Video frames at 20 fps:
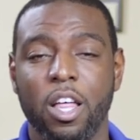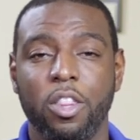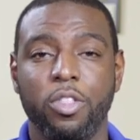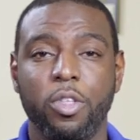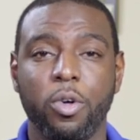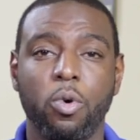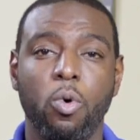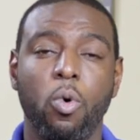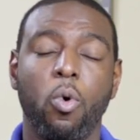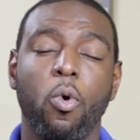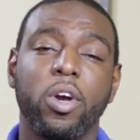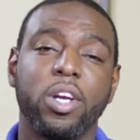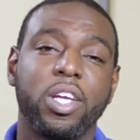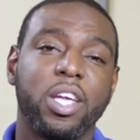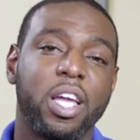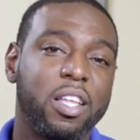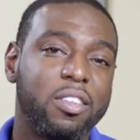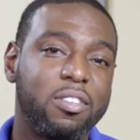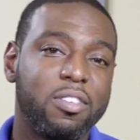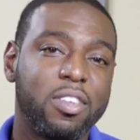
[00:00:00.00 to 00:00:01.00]
The court
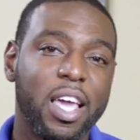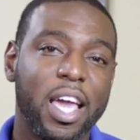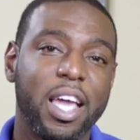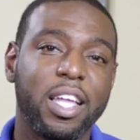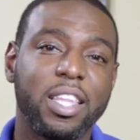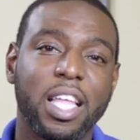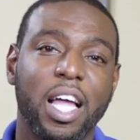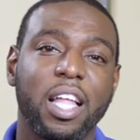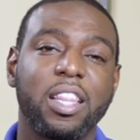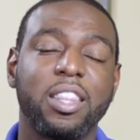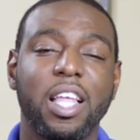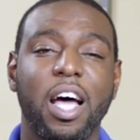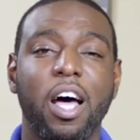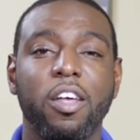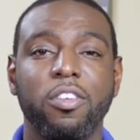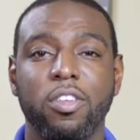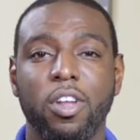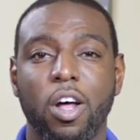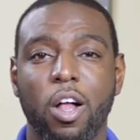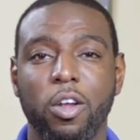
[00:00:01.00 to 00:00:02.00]
can take that
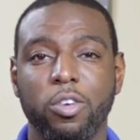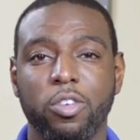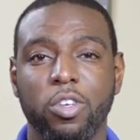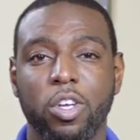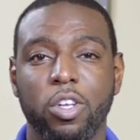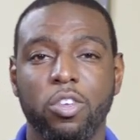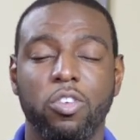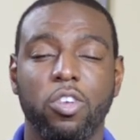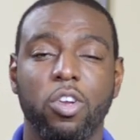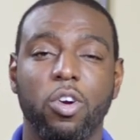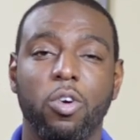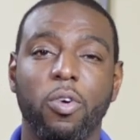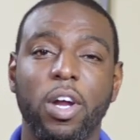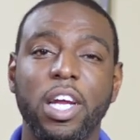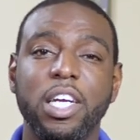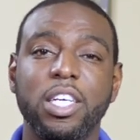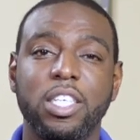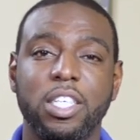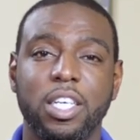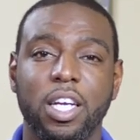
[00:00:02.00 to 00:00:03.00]
$1,000
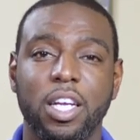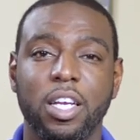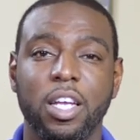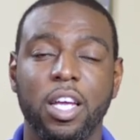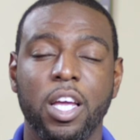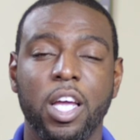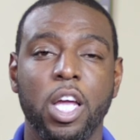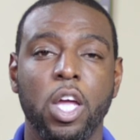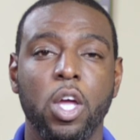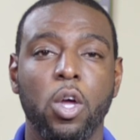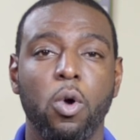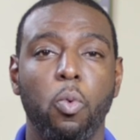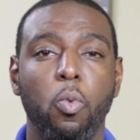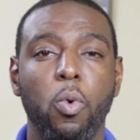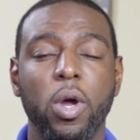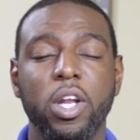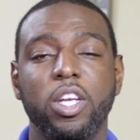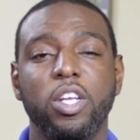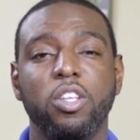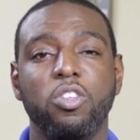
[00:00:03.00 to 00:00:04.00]
consideration
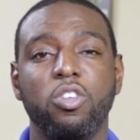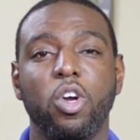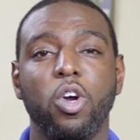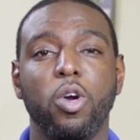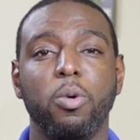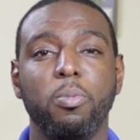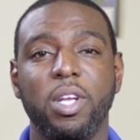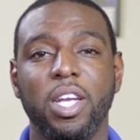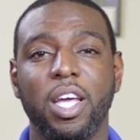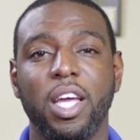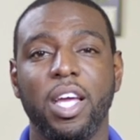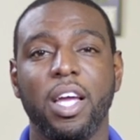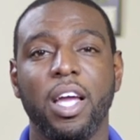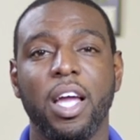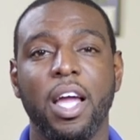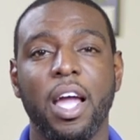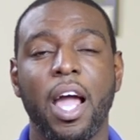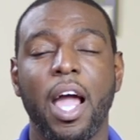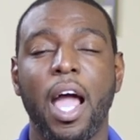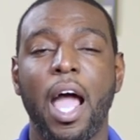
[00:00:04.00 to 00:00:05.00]
when determining
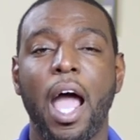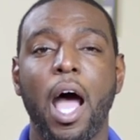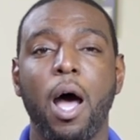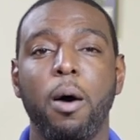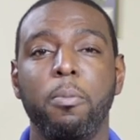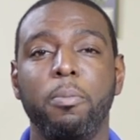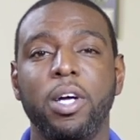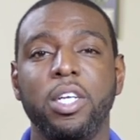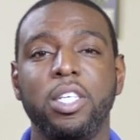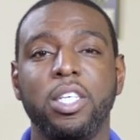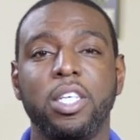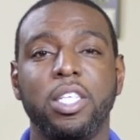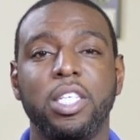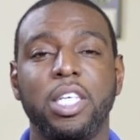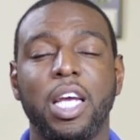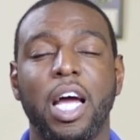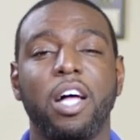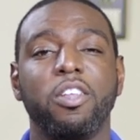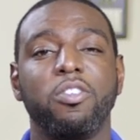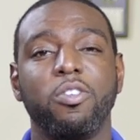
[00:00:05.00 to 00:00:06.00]
how much a
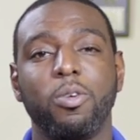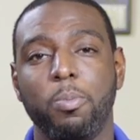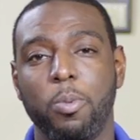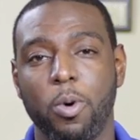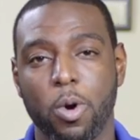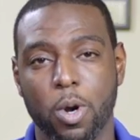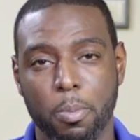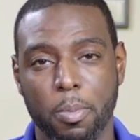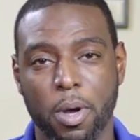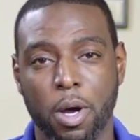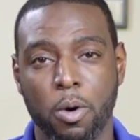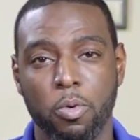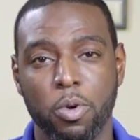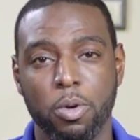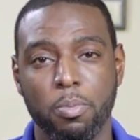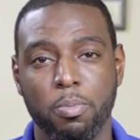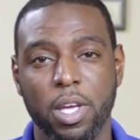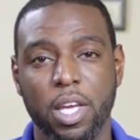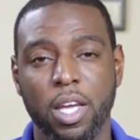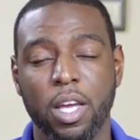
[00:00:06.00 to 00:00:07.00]
child support amount
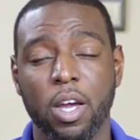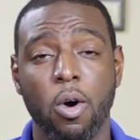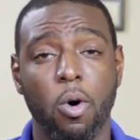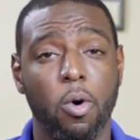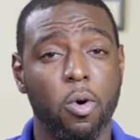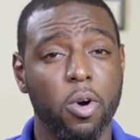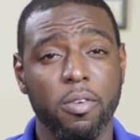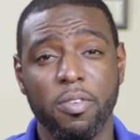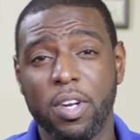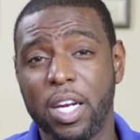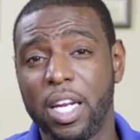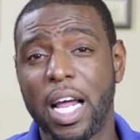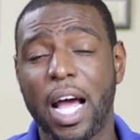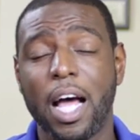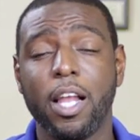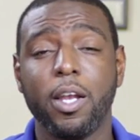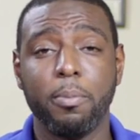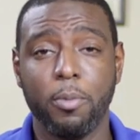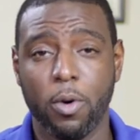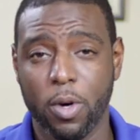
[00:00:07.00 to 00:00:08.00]
would be or even an
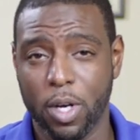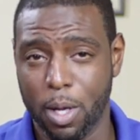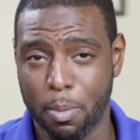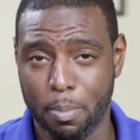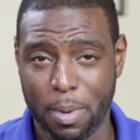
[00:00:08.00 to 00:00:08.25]
alimony